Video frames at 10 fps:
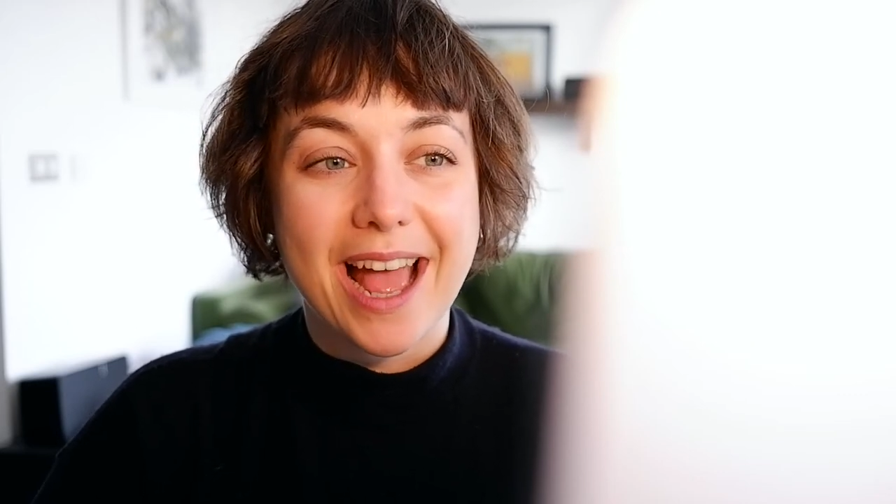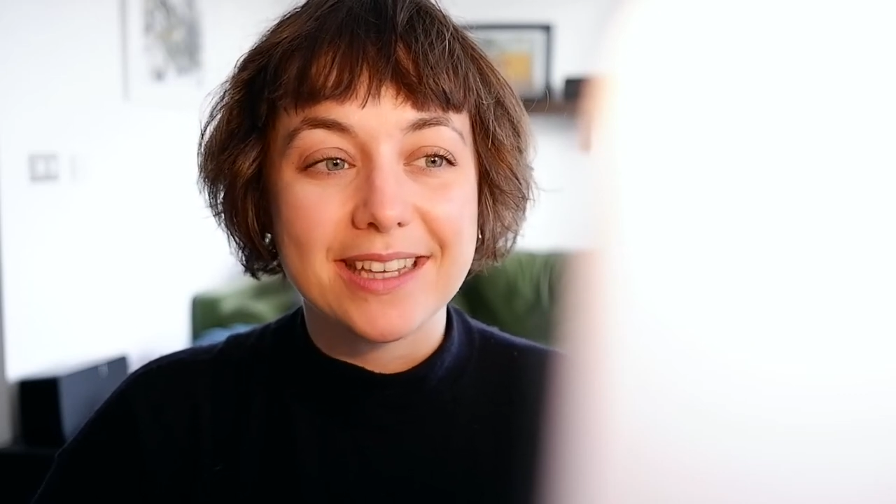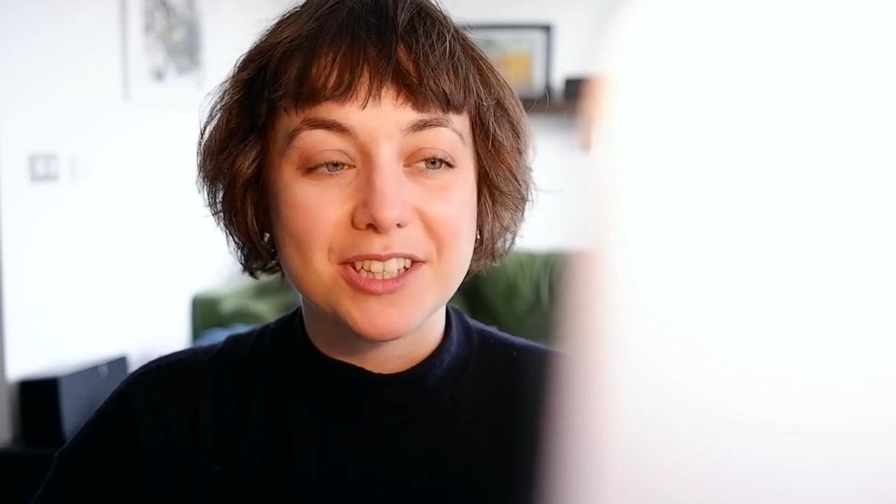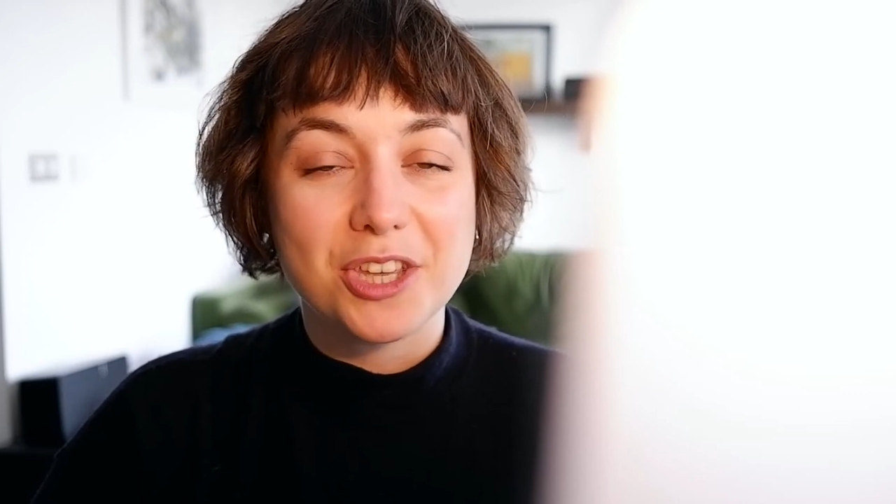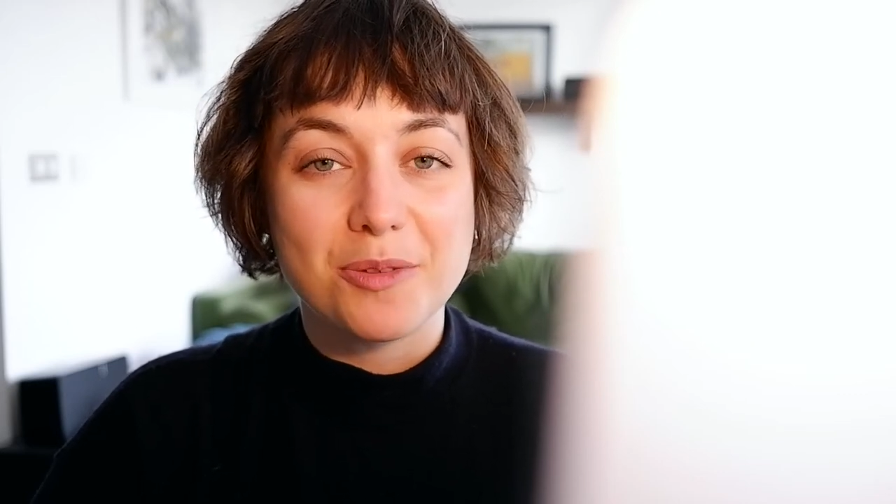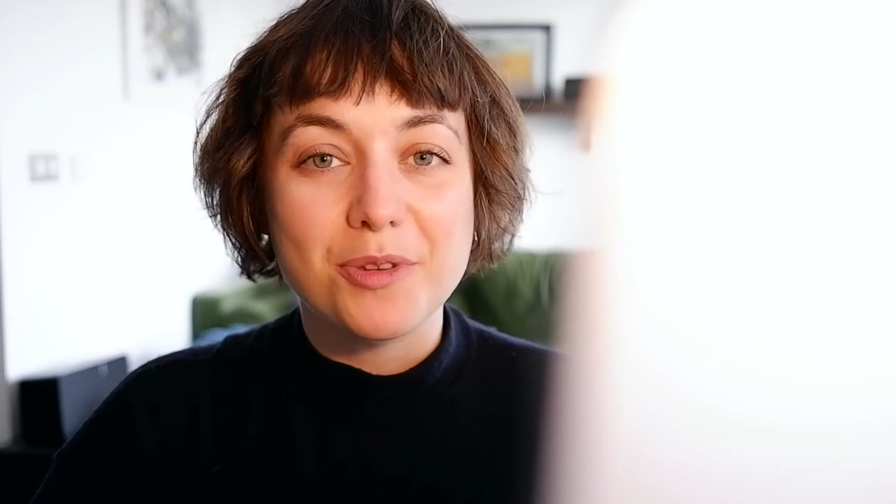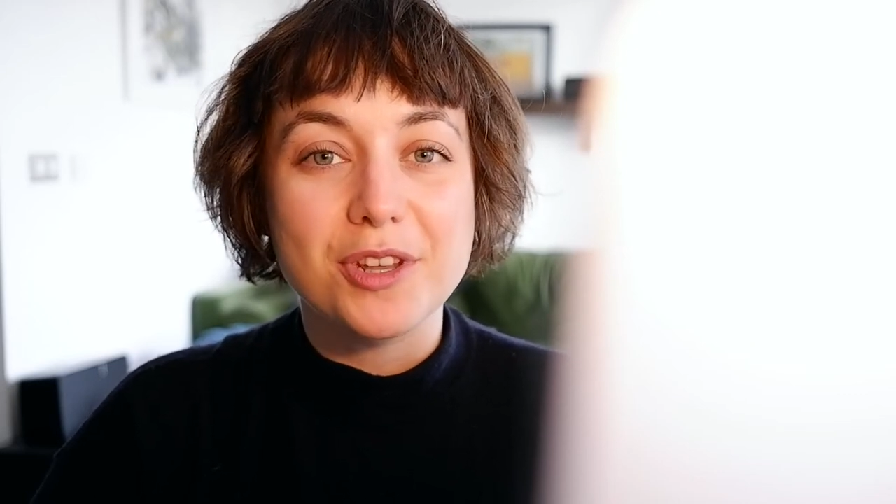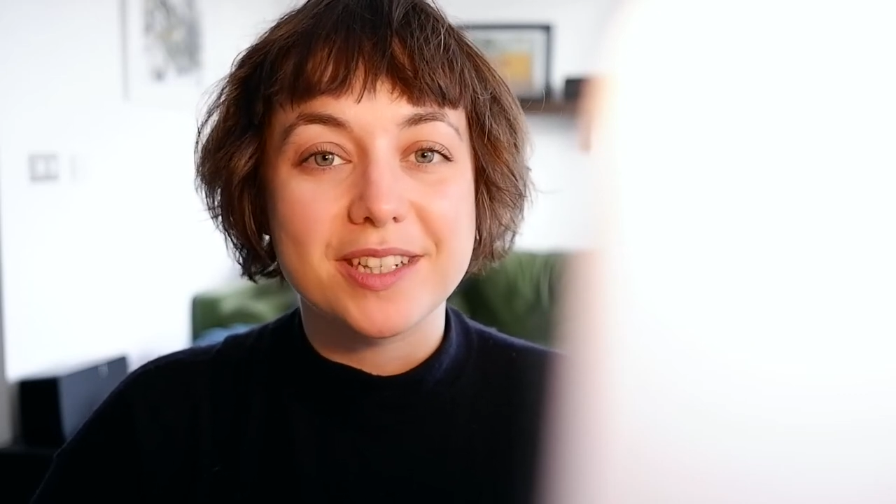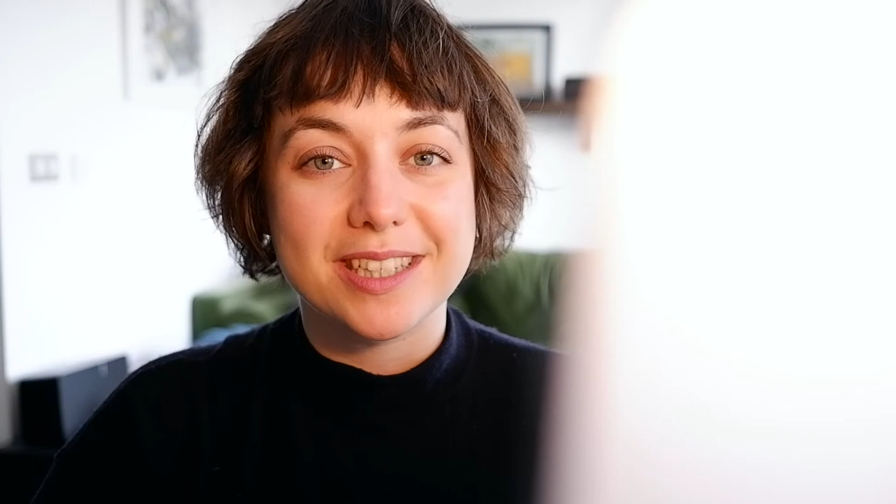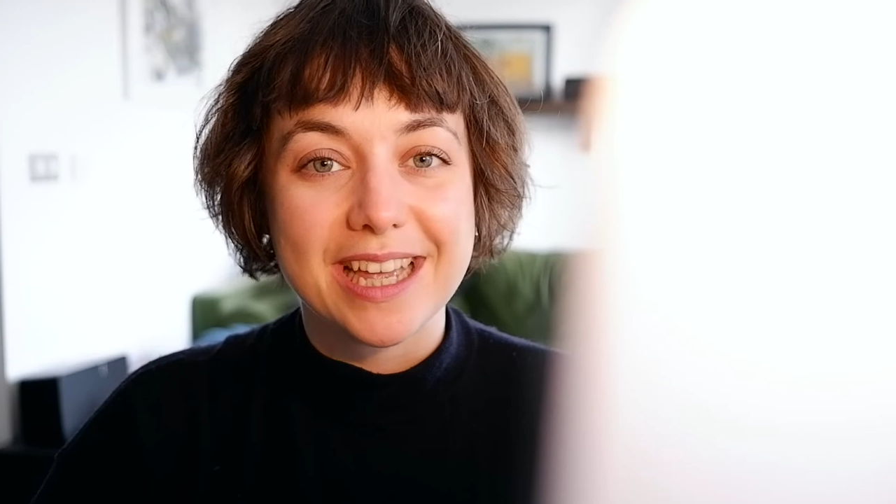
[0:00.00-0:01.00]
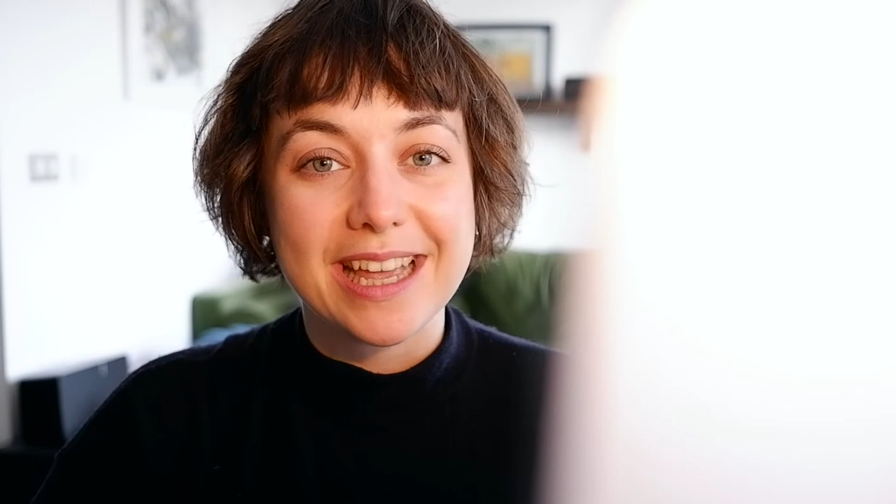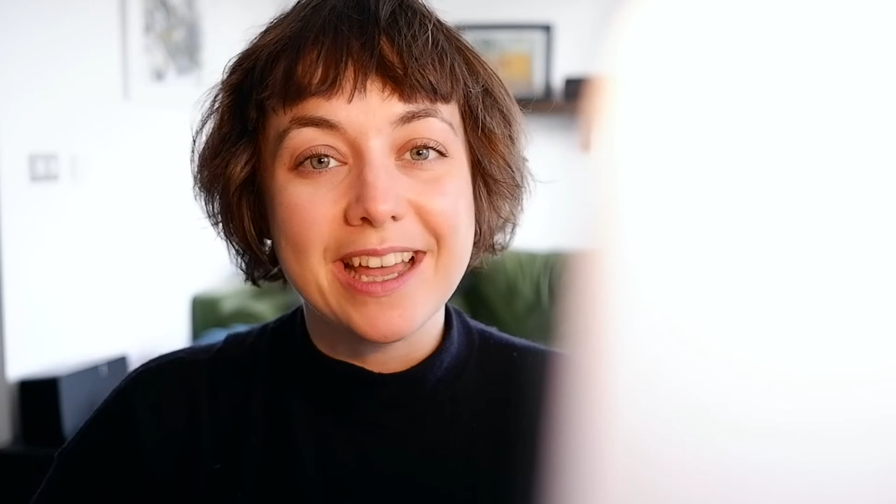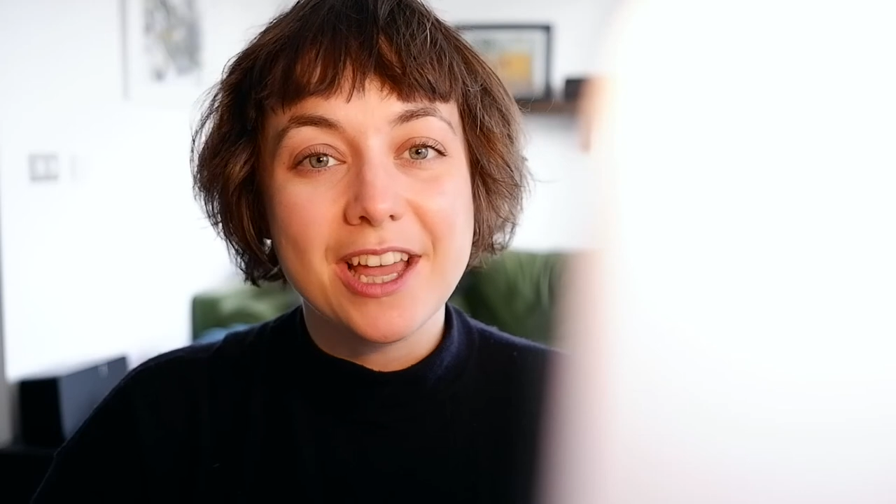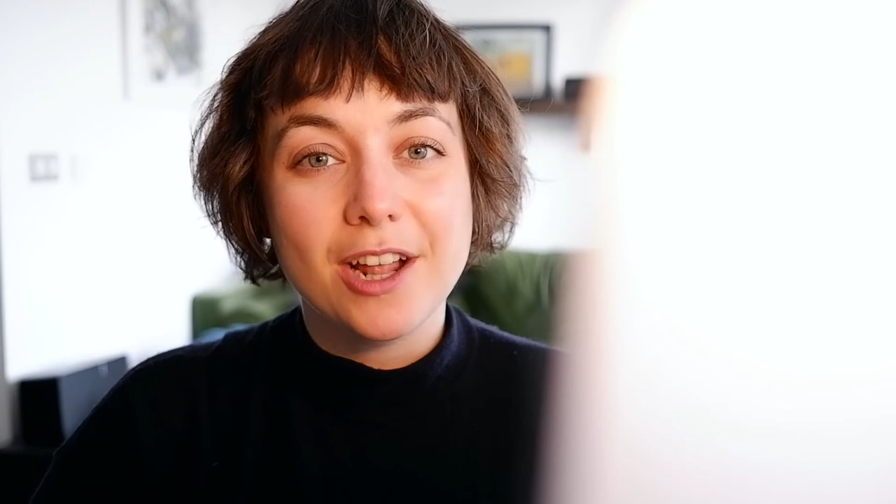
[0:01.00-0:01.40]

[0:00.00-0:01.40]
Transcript: as a community,